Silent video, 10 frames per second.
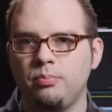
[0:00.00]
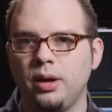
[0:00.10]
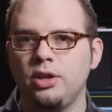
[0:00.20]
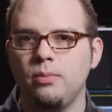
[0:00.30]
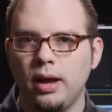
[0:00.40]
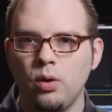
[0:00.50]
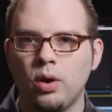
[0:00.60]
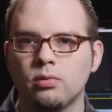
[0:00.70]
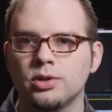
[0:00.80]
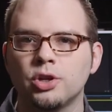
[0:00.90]
but you might
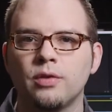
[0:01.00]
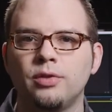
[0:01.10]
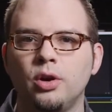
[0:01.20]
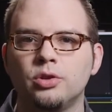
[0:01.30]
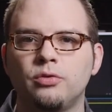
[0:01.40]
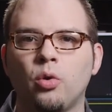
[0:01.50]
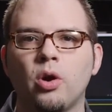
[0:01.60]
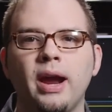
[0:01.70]
want to reserve those for